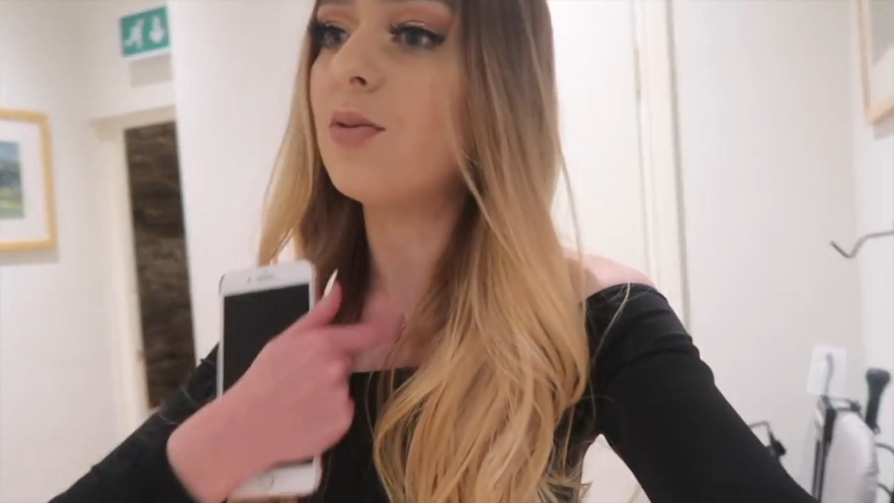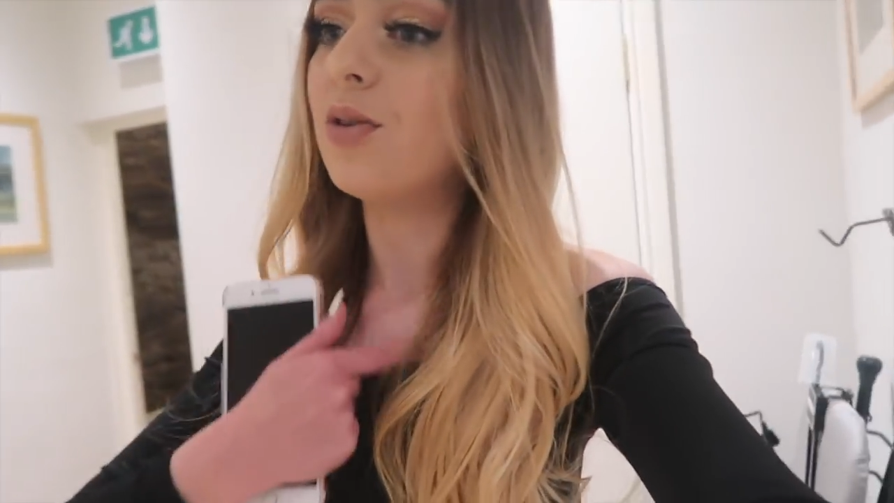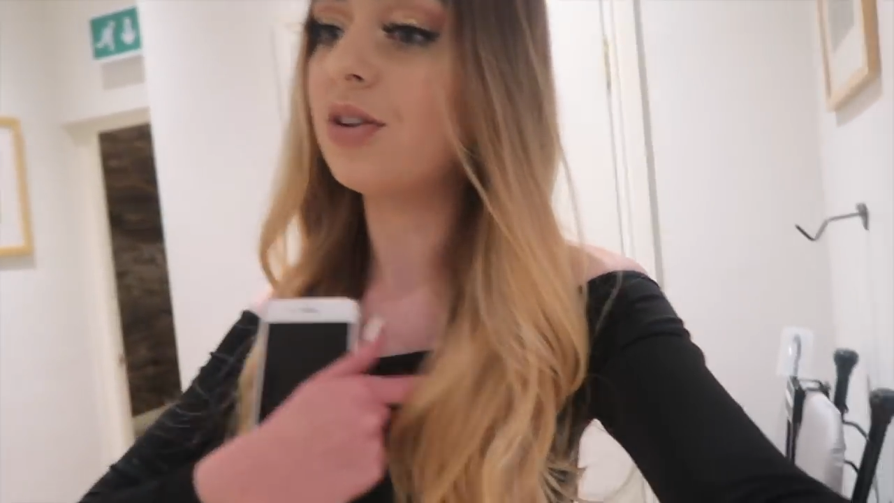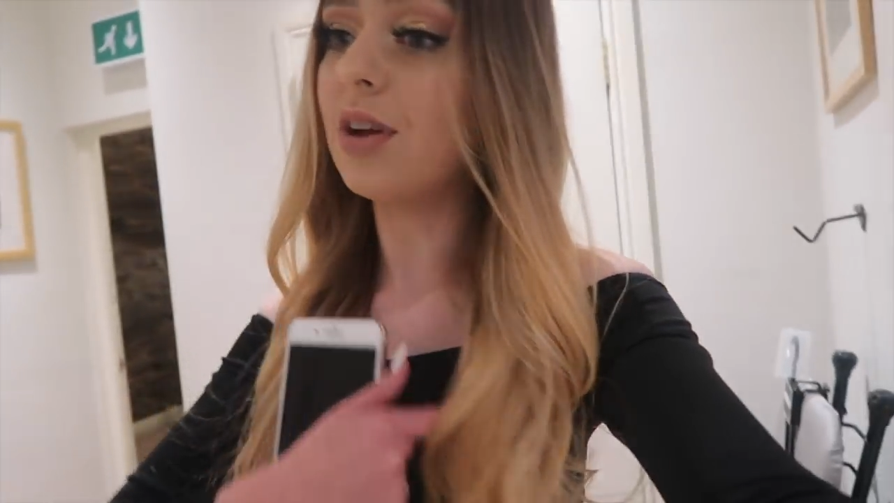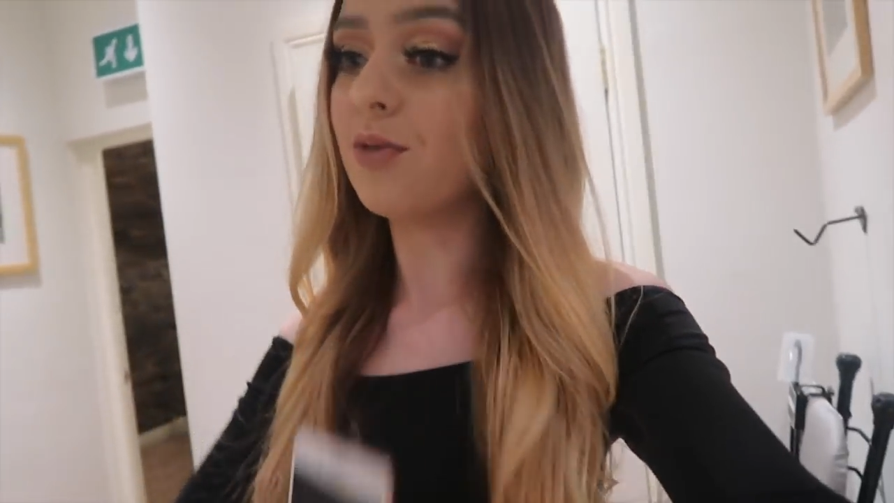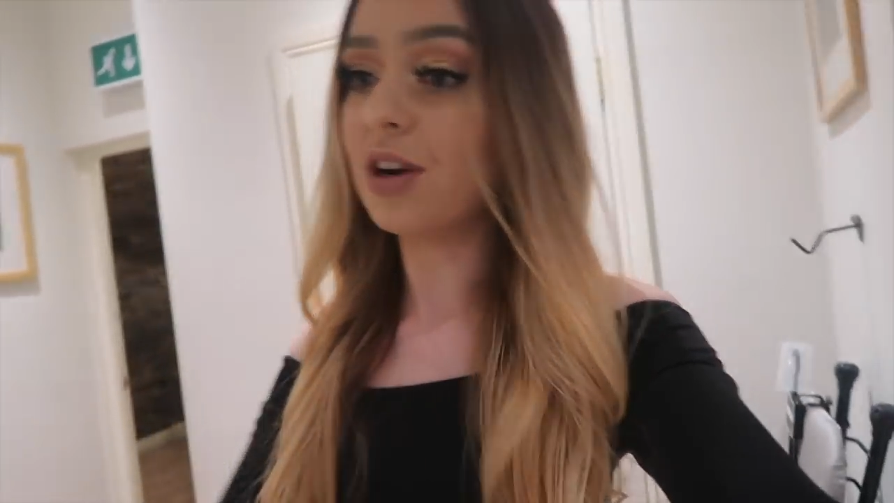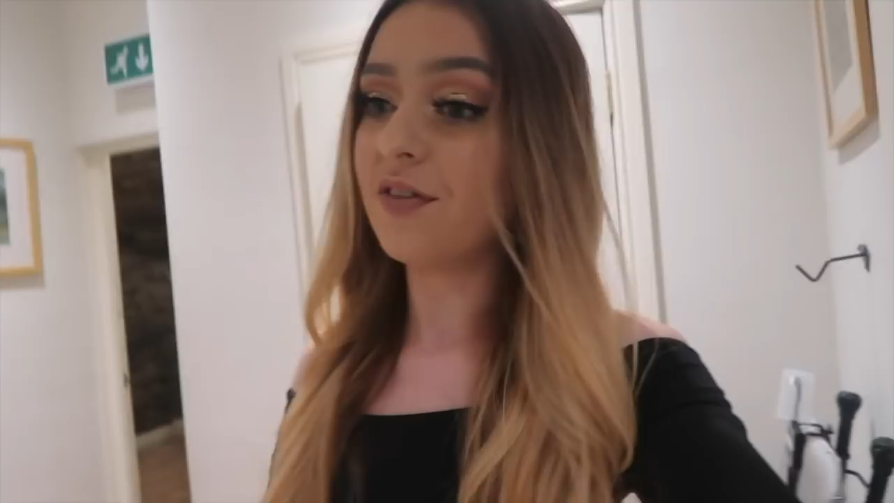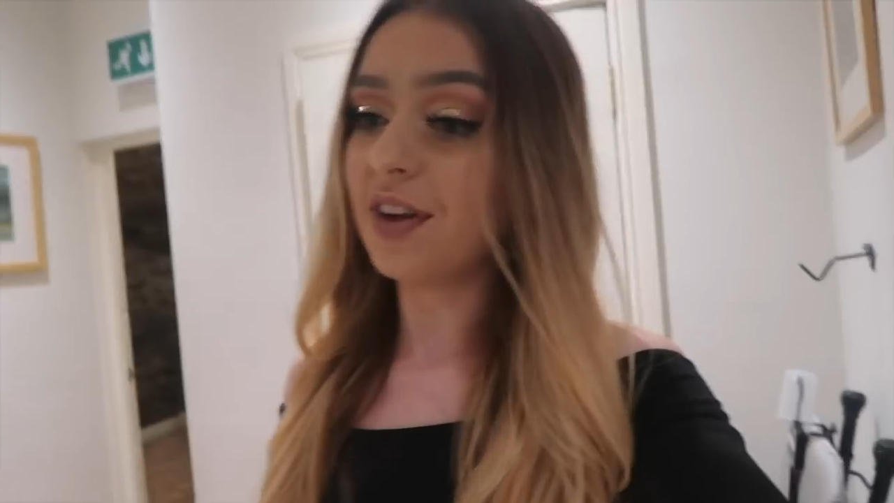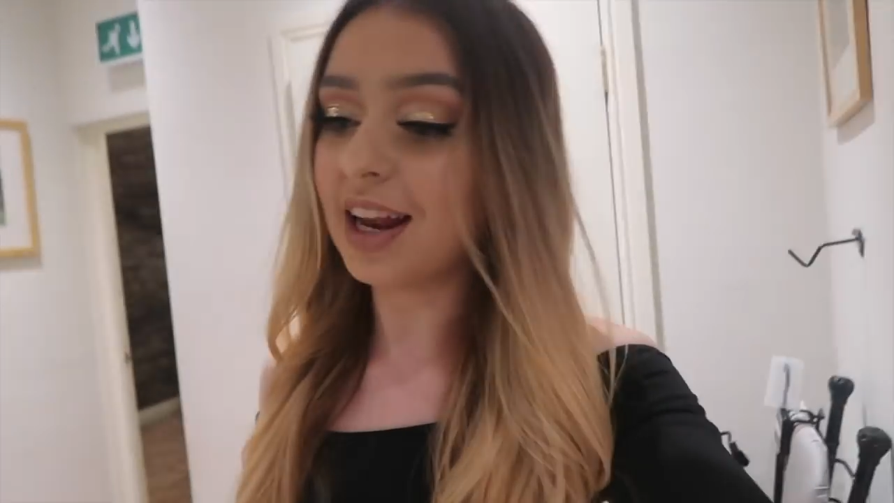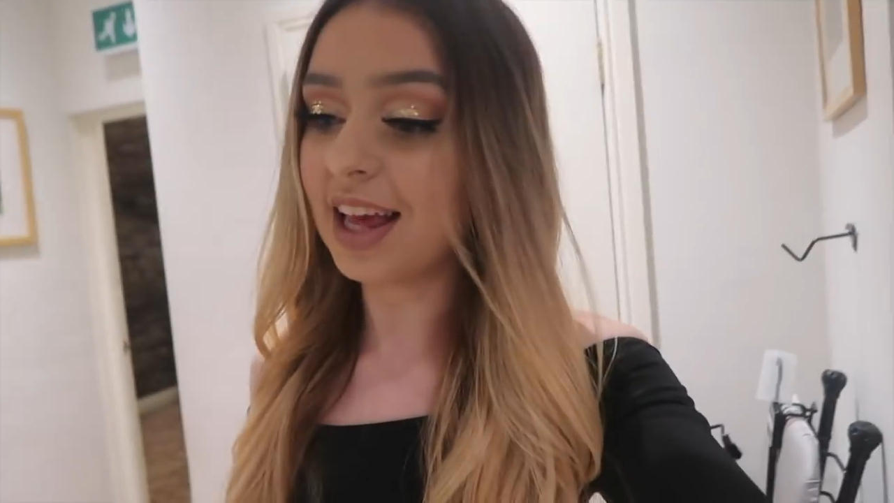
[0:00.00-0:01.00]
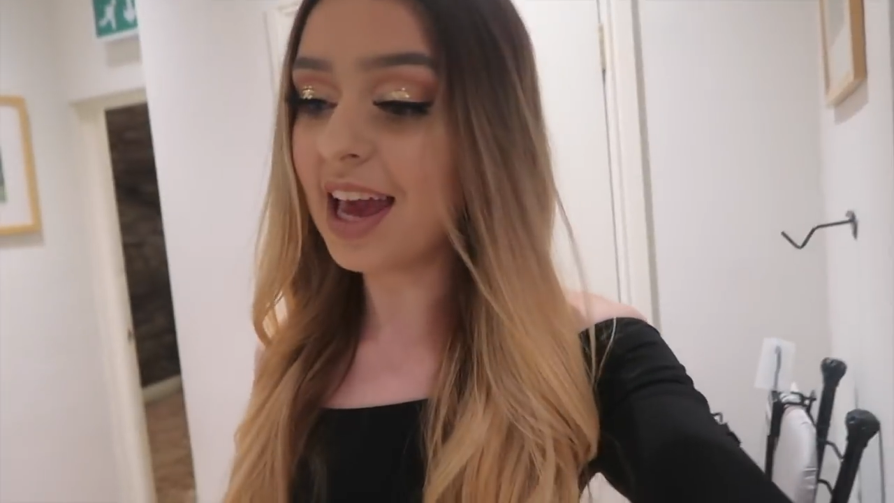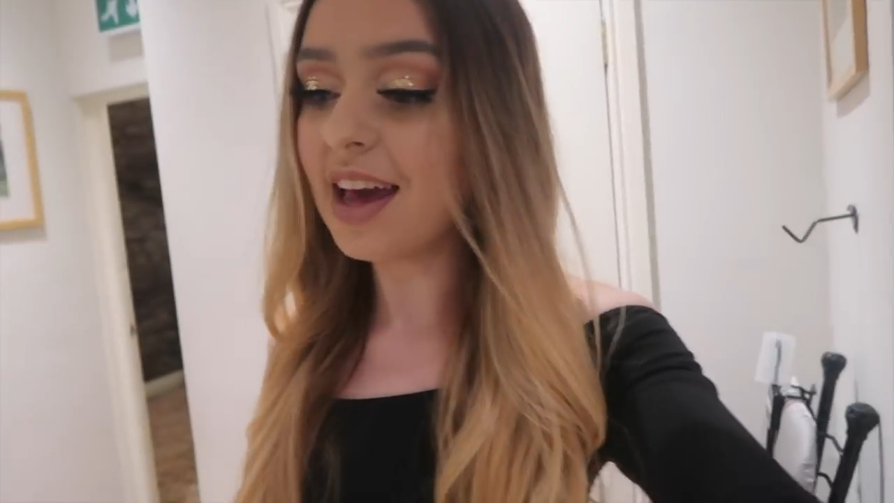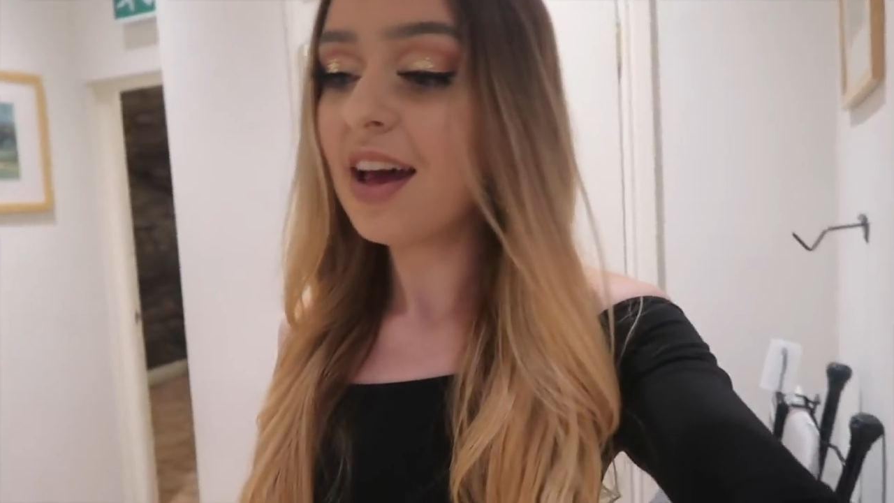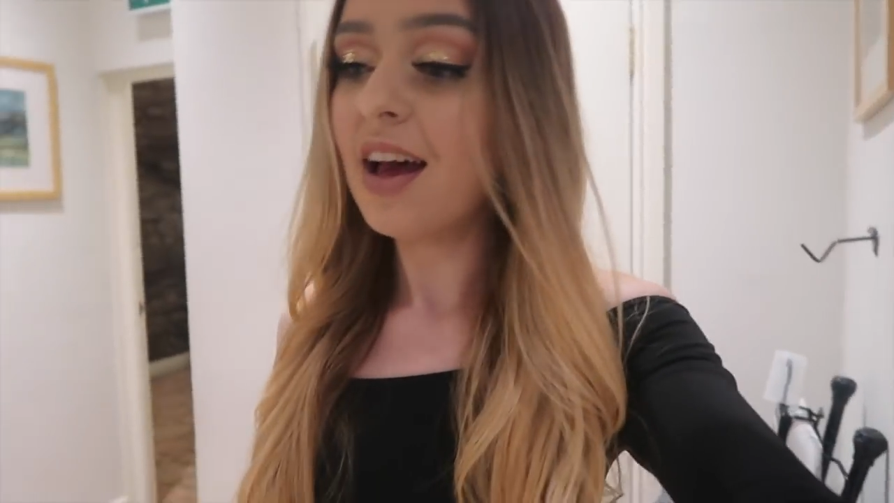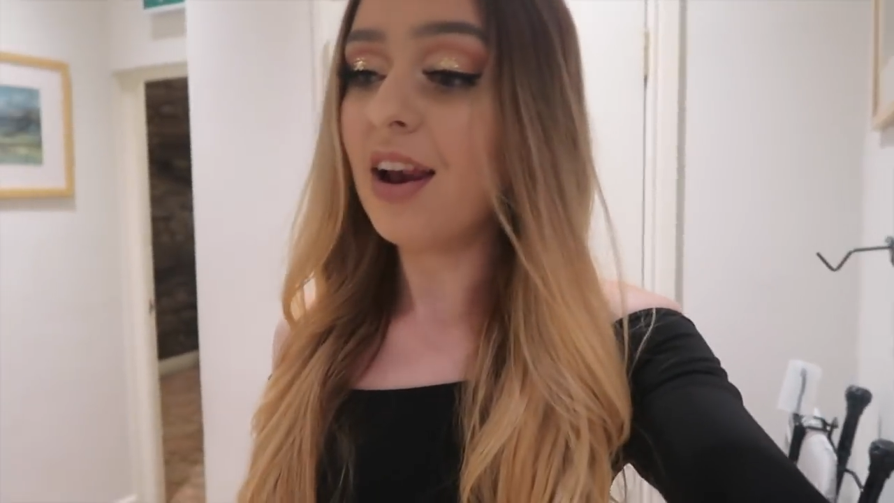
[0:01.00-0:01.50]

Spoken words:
more because I'm really feeling it.